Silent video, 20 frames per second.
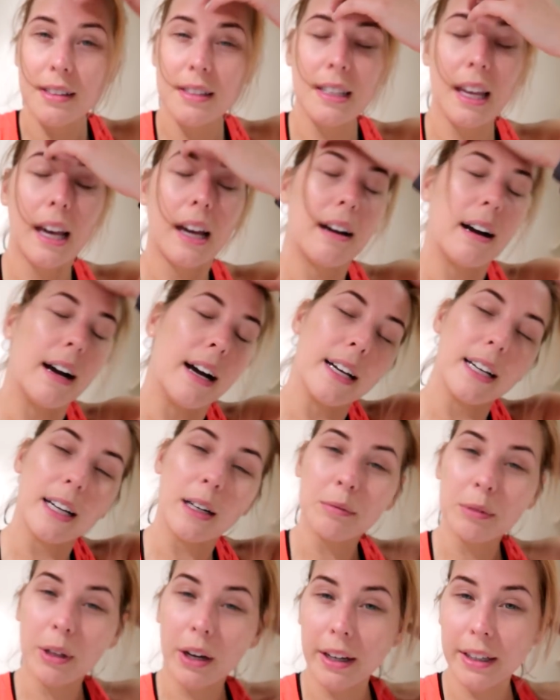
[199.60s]
So I
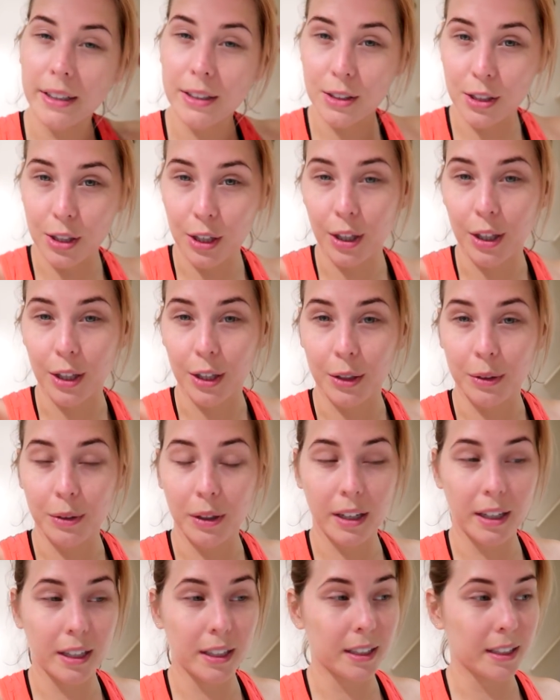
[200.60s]
am going to
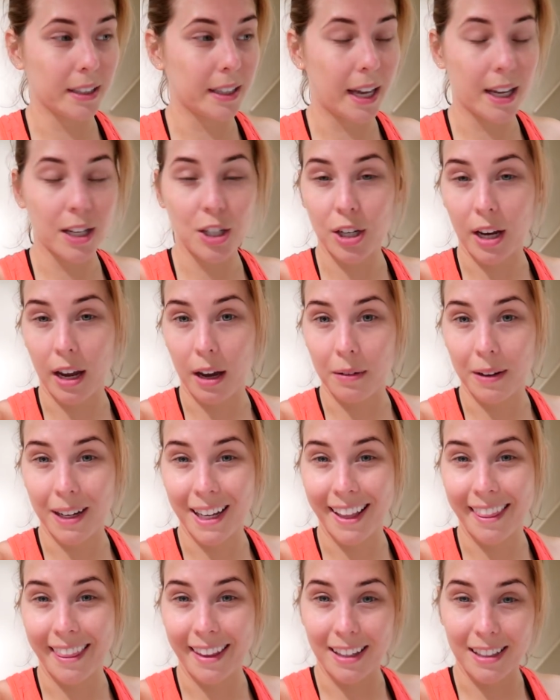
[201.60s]
get a
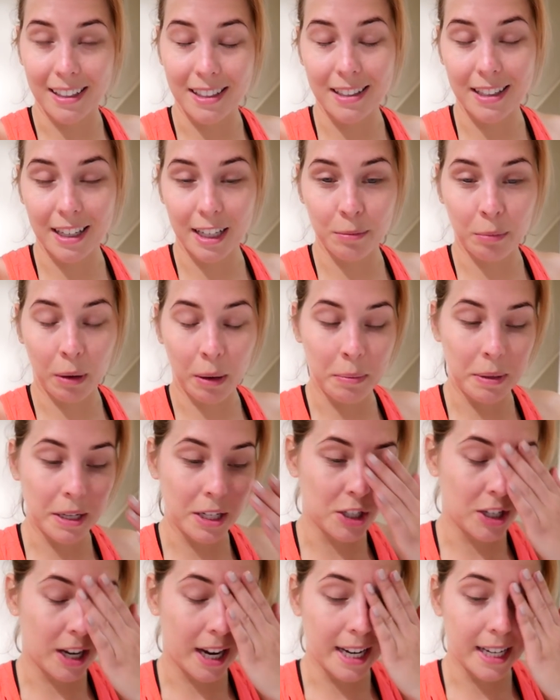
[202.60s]
shower, then sit in my
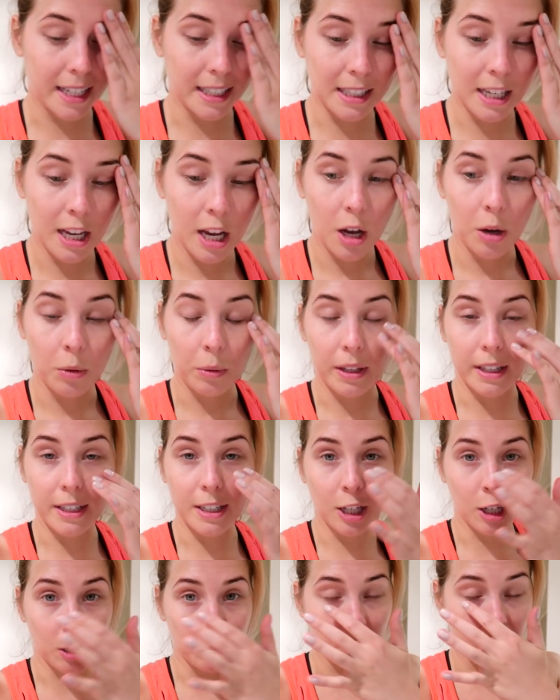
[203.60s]
PJs with a
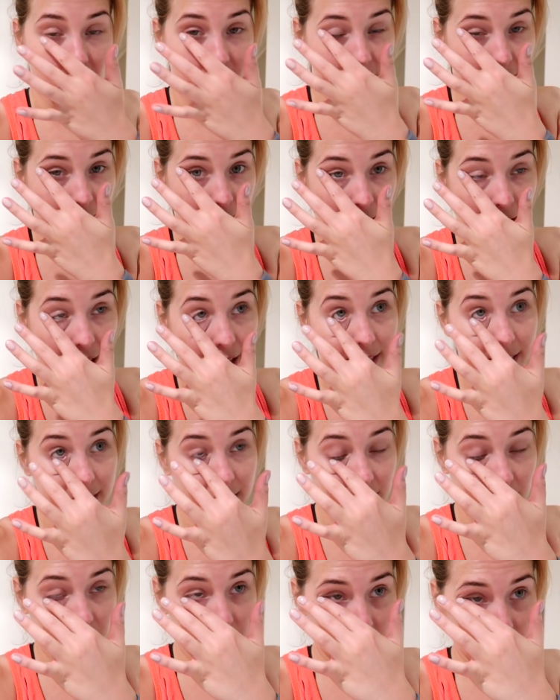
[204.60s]
tub of that
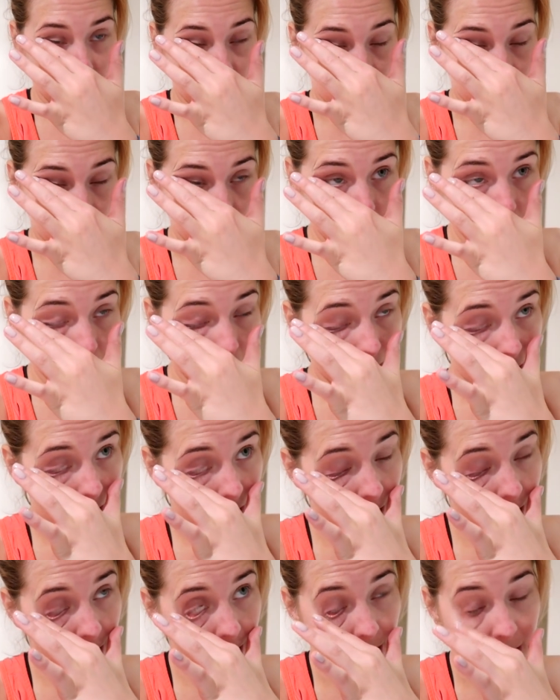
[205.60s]

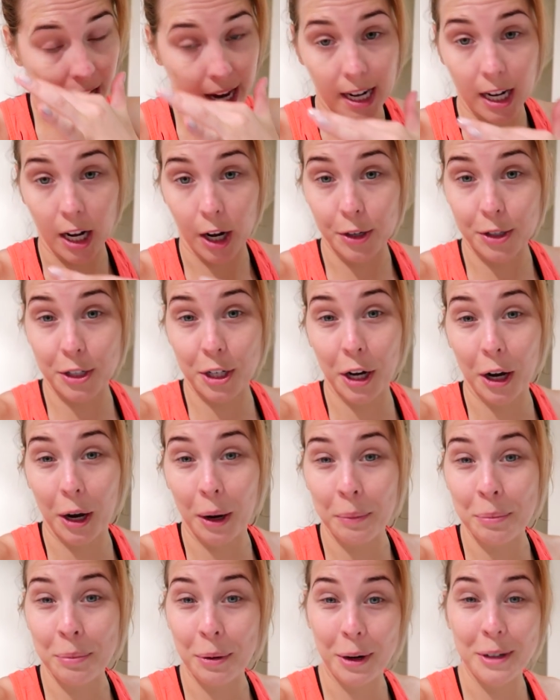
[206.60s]
Halo
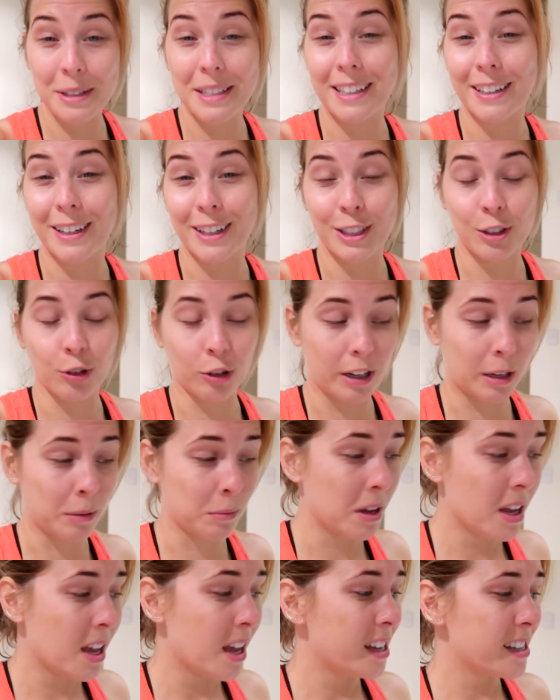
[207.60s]
top protein ice
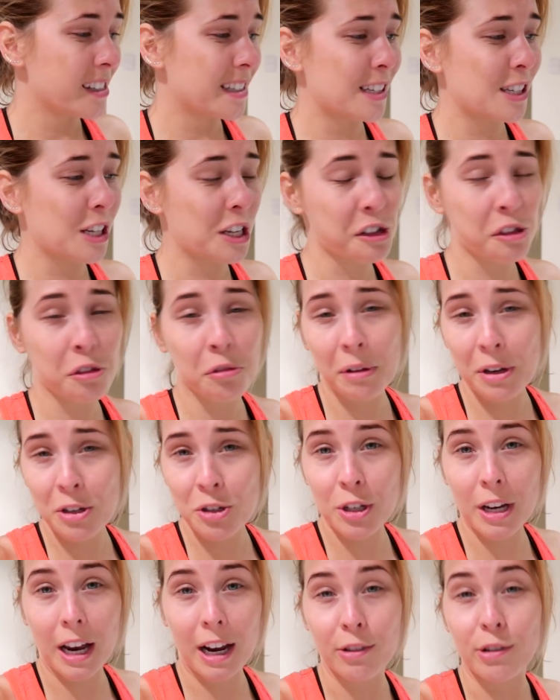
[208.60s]
cream, because it's like
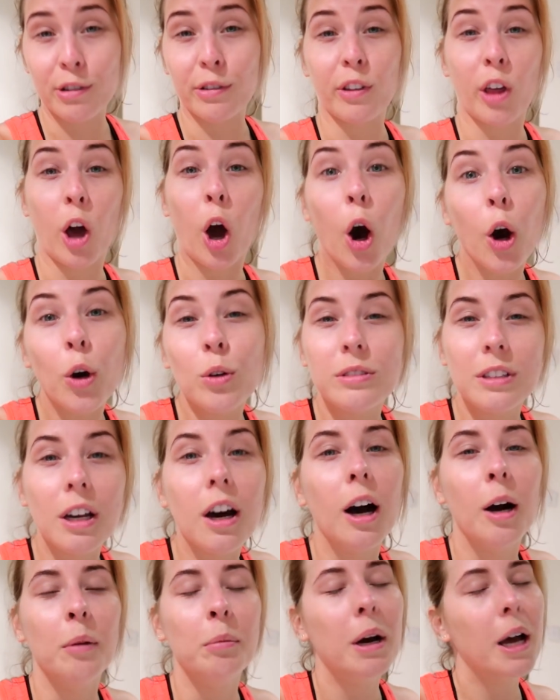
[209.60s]
300 calories for the whole
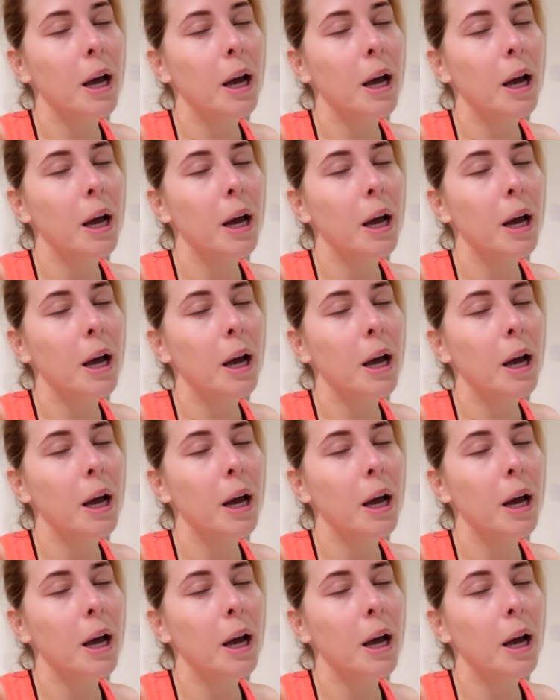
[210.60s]
tub.